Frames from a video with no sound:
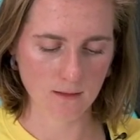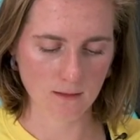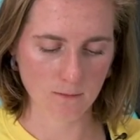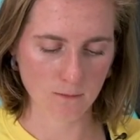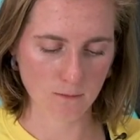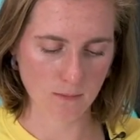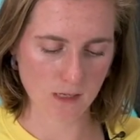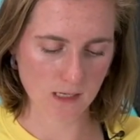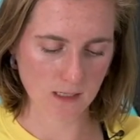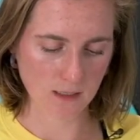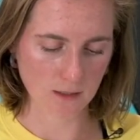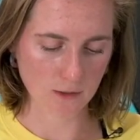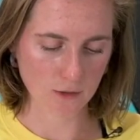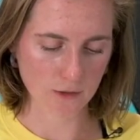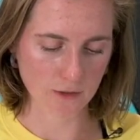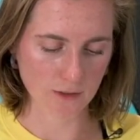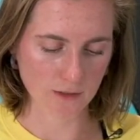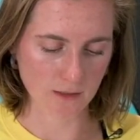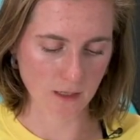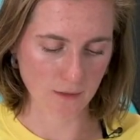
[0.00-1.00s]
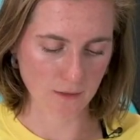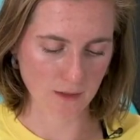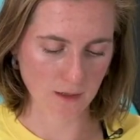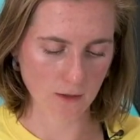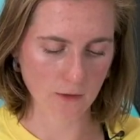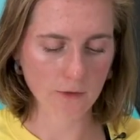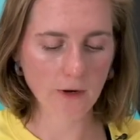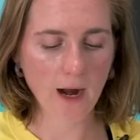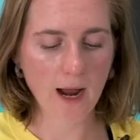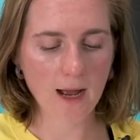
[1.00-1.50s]
making sure nothing
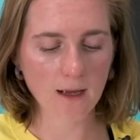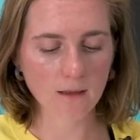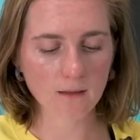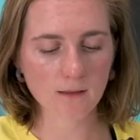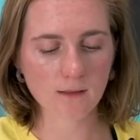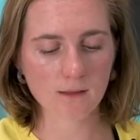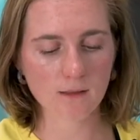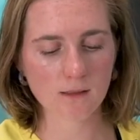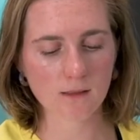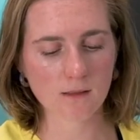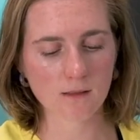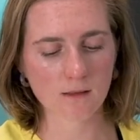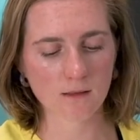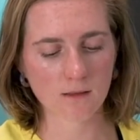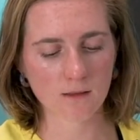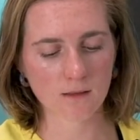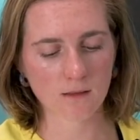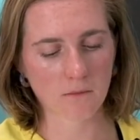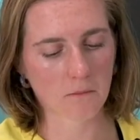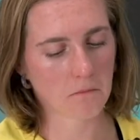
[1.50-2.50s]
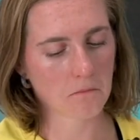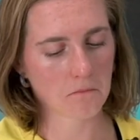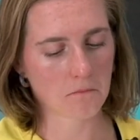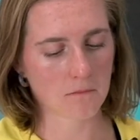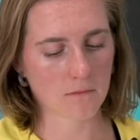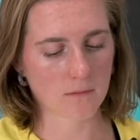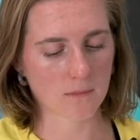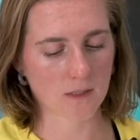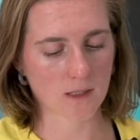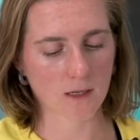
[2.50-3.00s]
cracks.
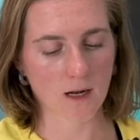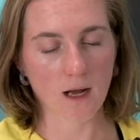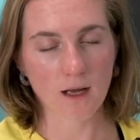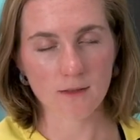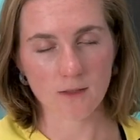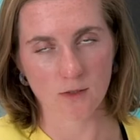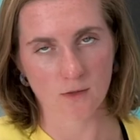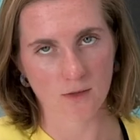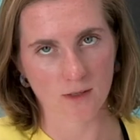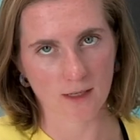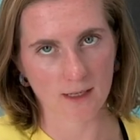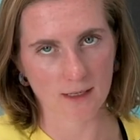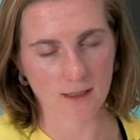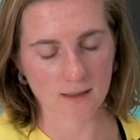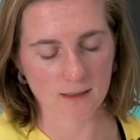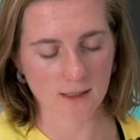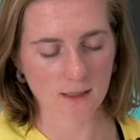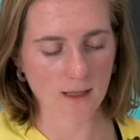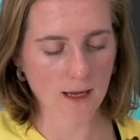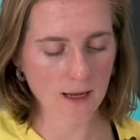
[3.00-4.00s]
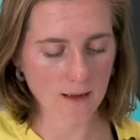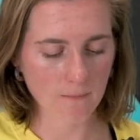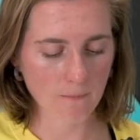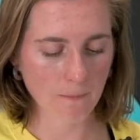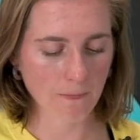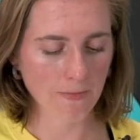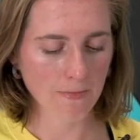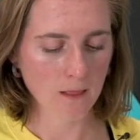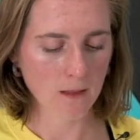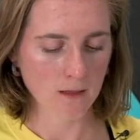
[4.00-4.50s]
Ta-da, so you can kind of see that.
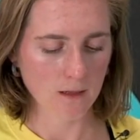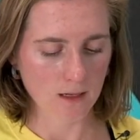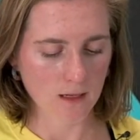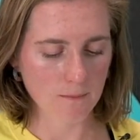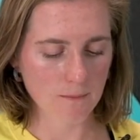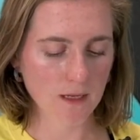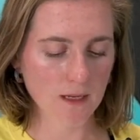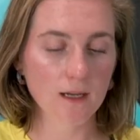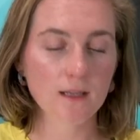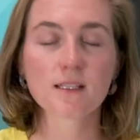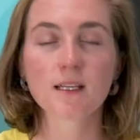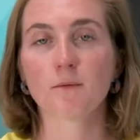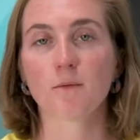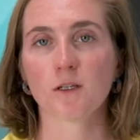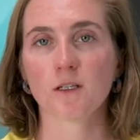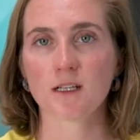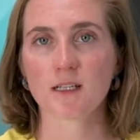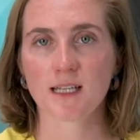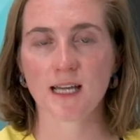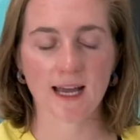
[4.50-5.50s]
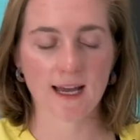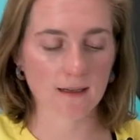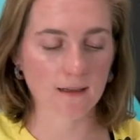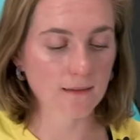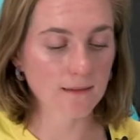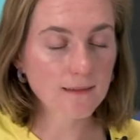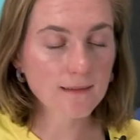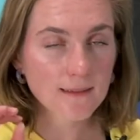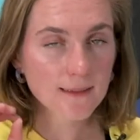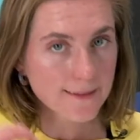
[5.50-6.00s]
And because I wanted to add a
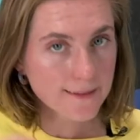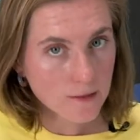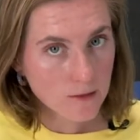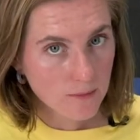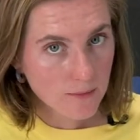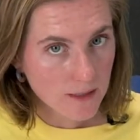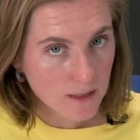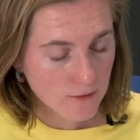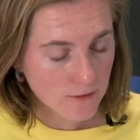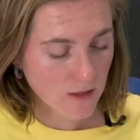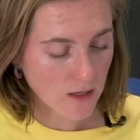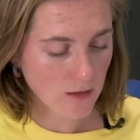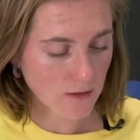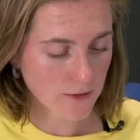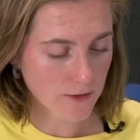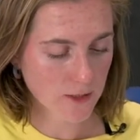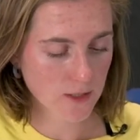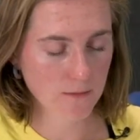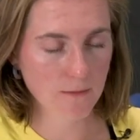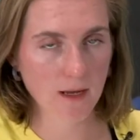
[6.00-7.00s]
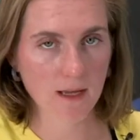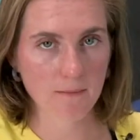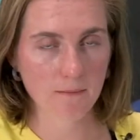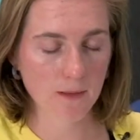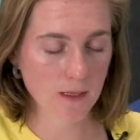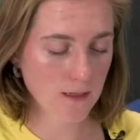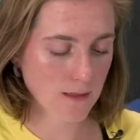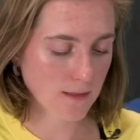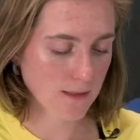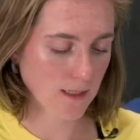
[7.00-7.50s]
little bit of color to my
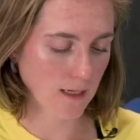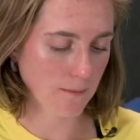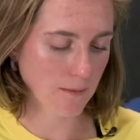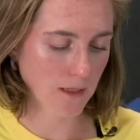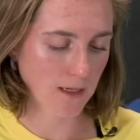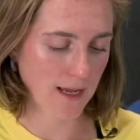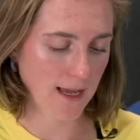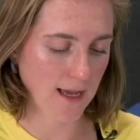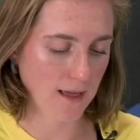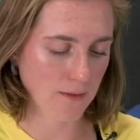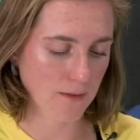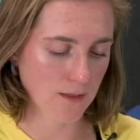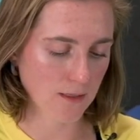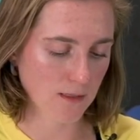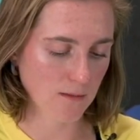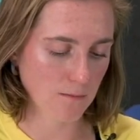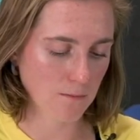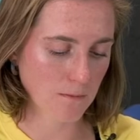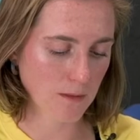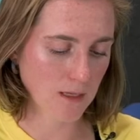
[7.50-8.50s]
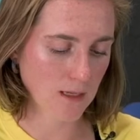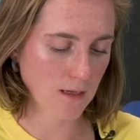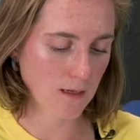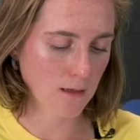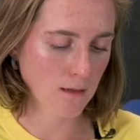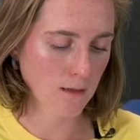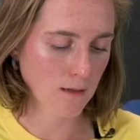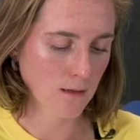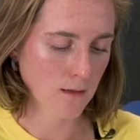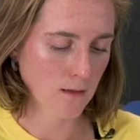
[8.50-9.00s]
piece, I'm going to add this bead